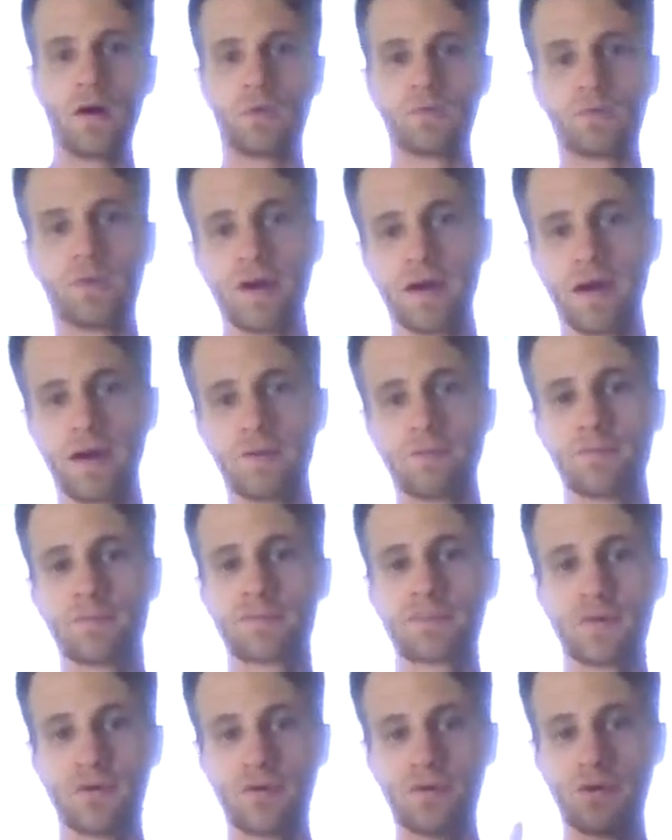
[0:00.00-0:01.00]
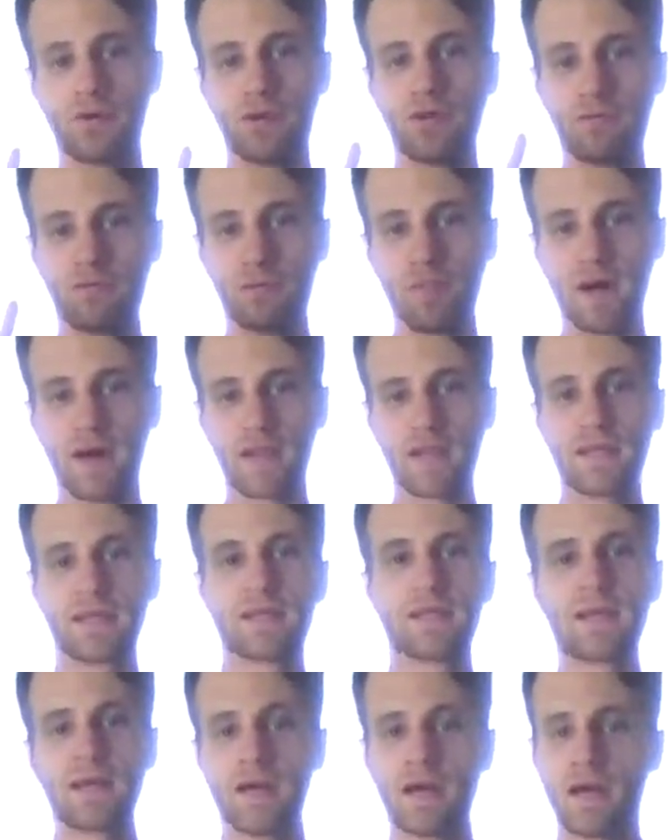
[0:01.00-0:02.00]
All right, what's going on, everybody?
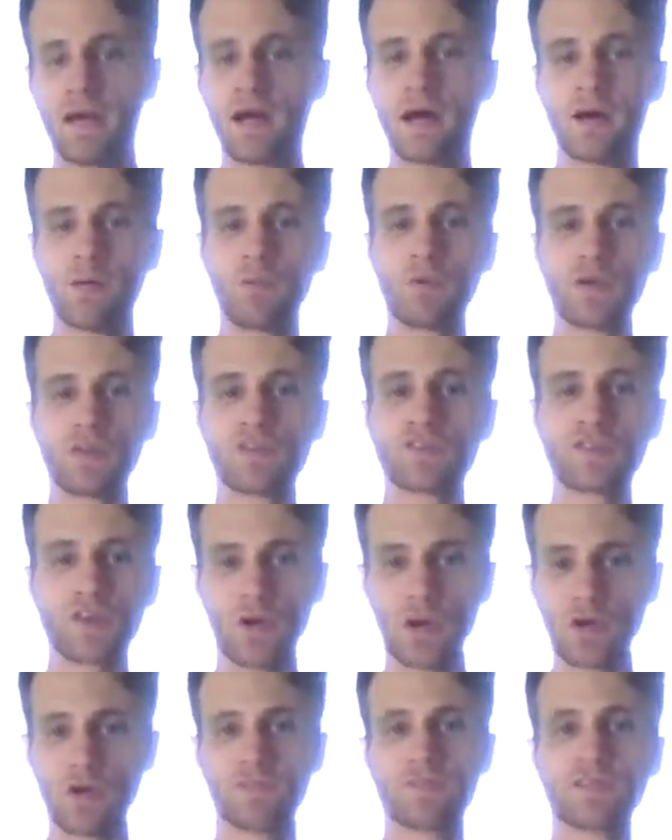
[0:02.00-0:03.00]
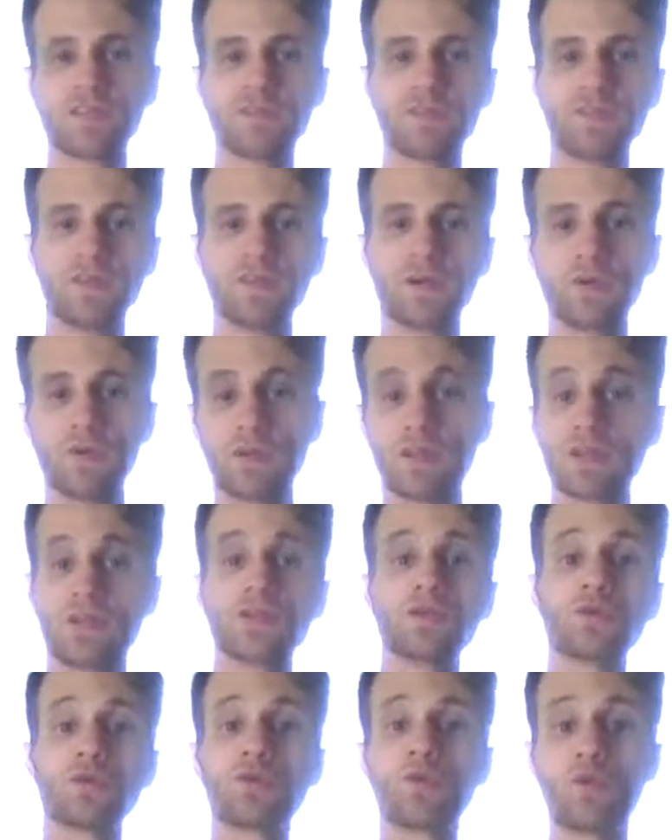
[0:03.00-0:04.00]
I want to start off this video with a
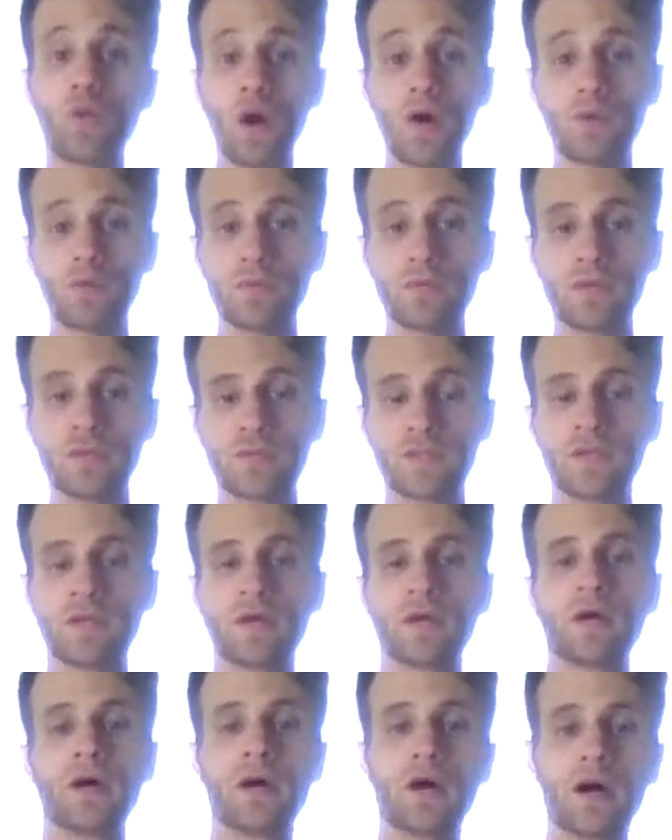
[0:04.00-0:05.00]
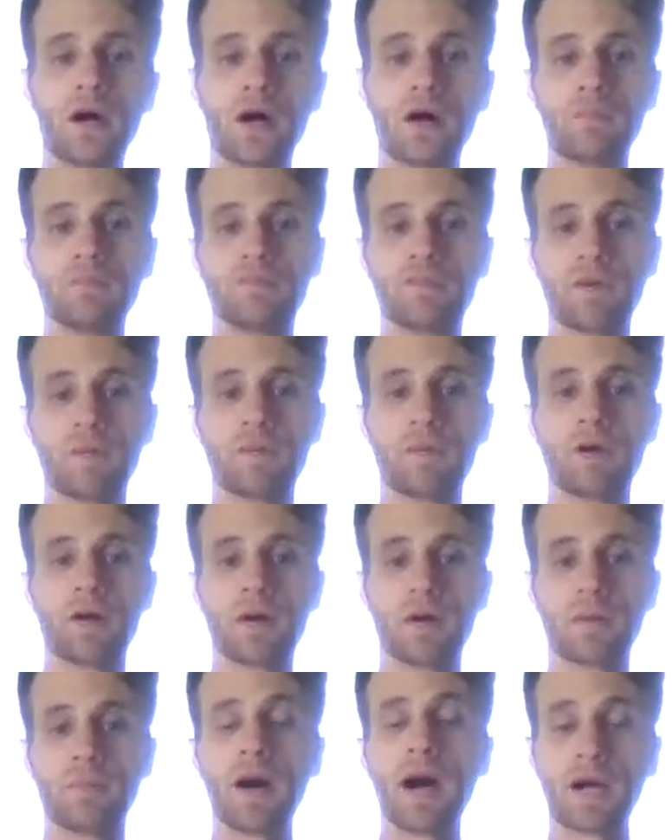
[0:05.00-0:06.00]
little quote from
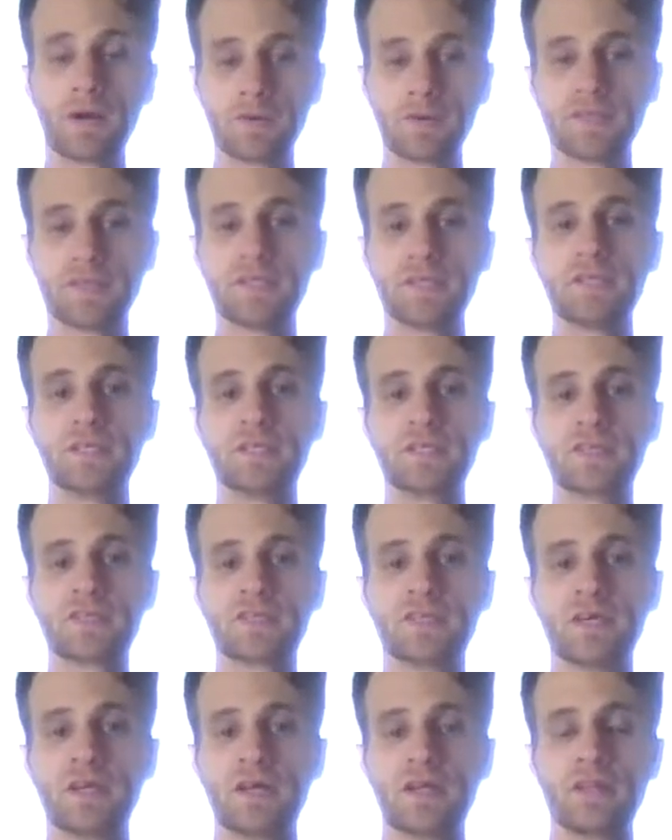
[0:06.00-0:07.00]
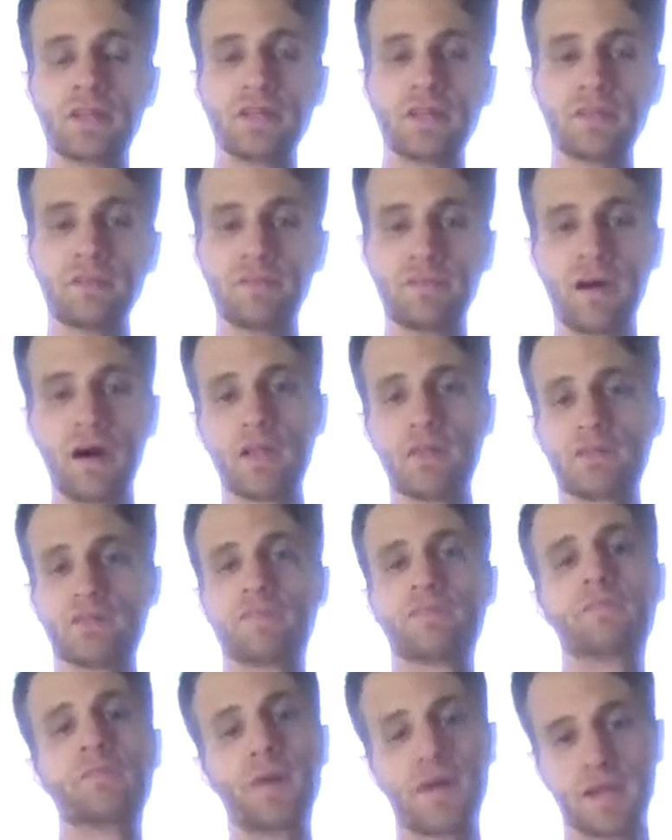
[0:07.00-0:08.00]
Hippocrates, the father
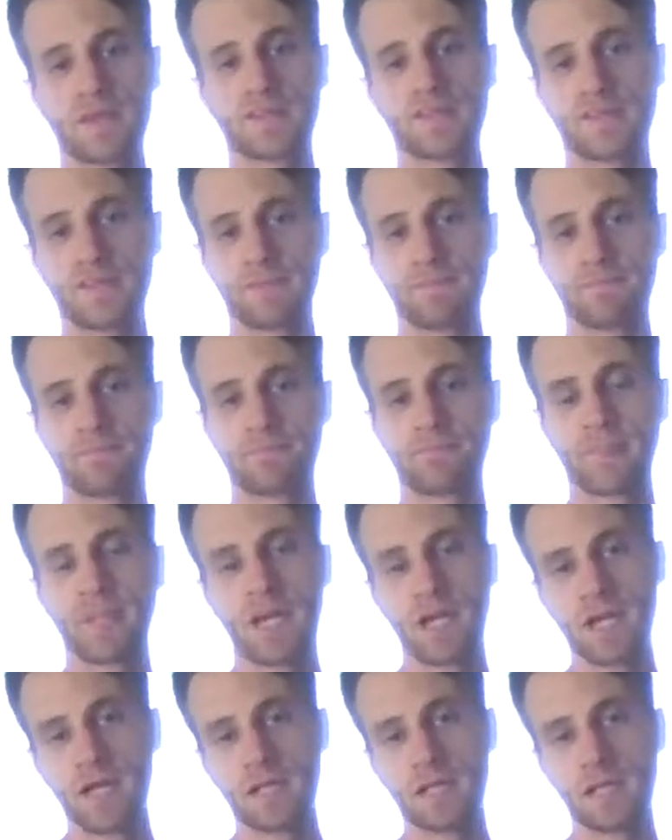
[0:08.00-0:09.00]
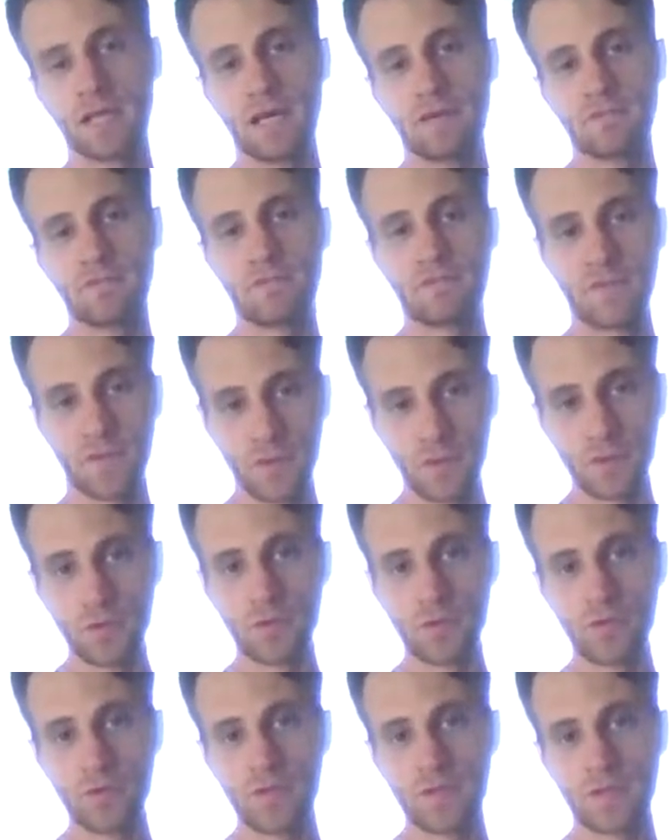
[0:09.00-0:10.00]
of medicine. Let
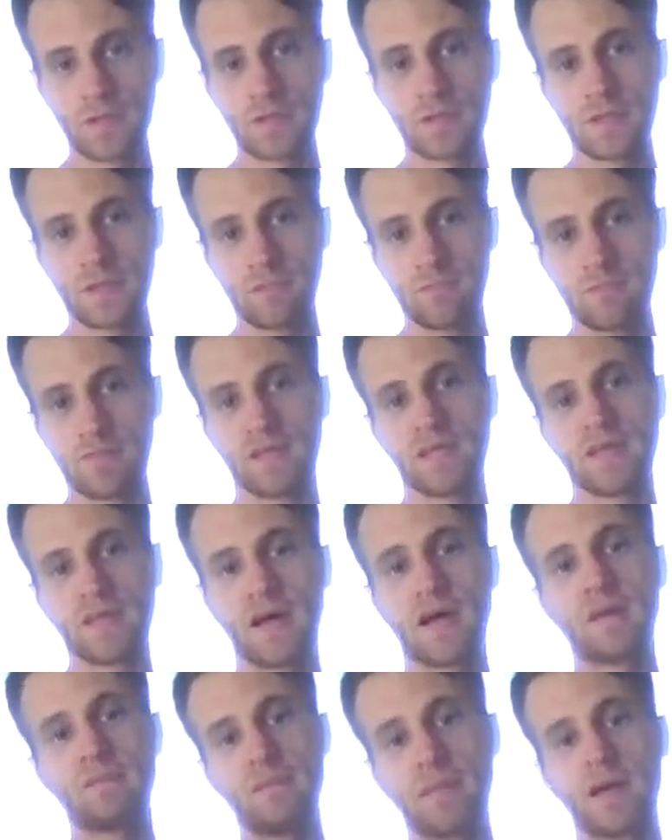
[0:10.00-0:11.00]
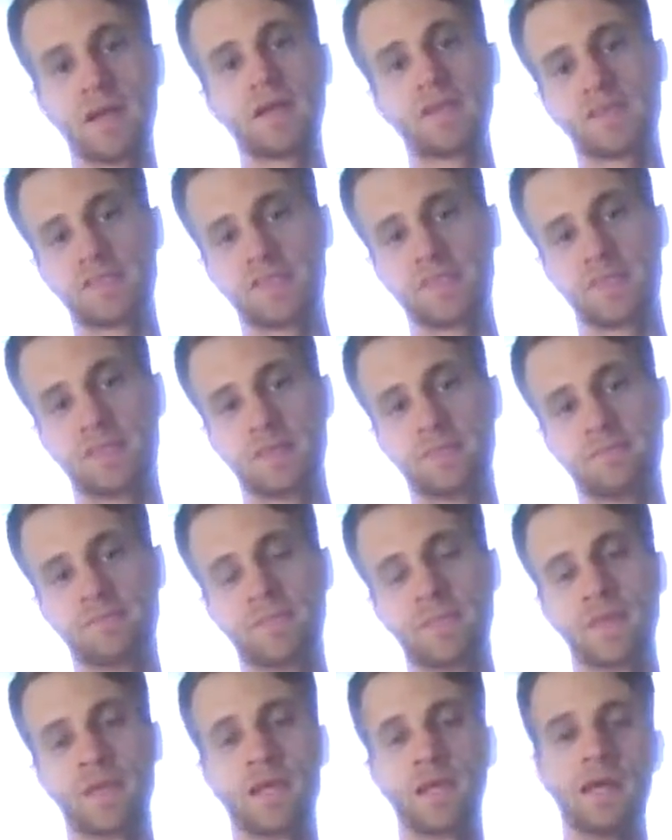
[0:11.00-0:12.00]
food be thy medicine,
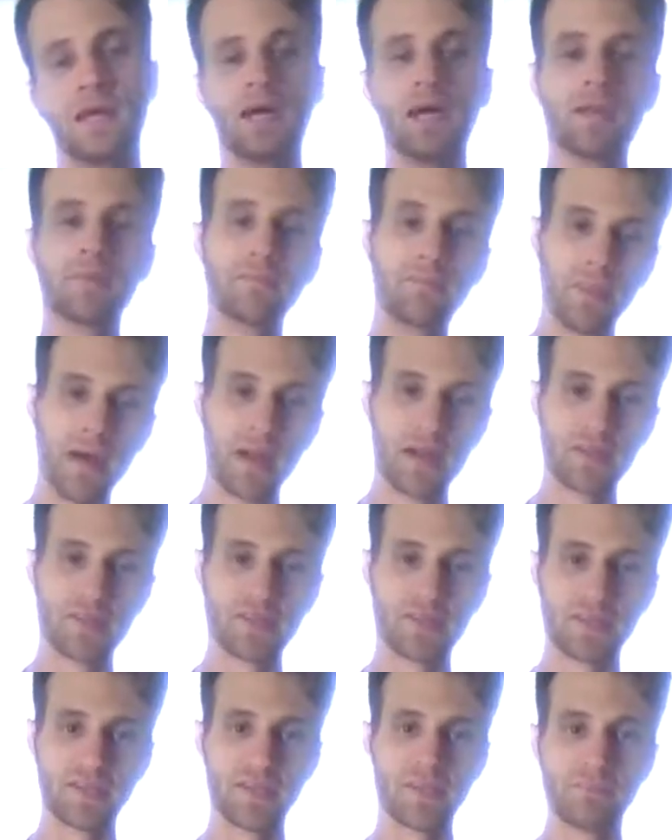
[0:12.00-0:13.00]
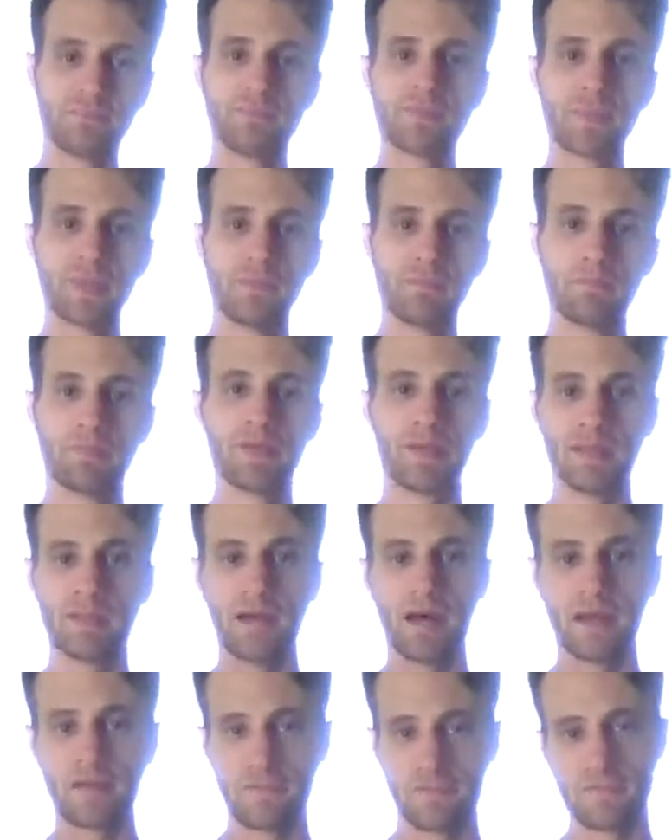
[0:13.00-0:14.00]
and medicine be
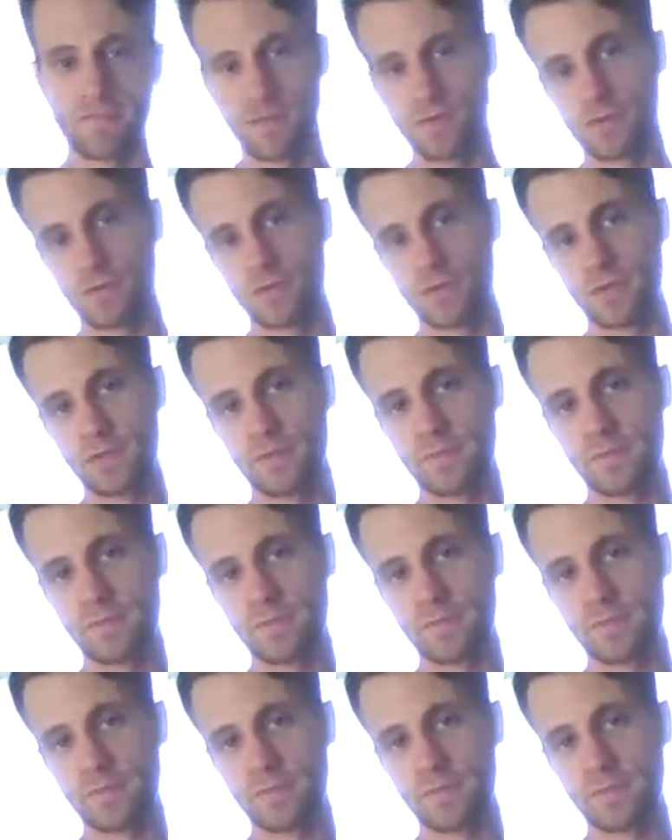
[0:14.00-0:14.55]
thy food.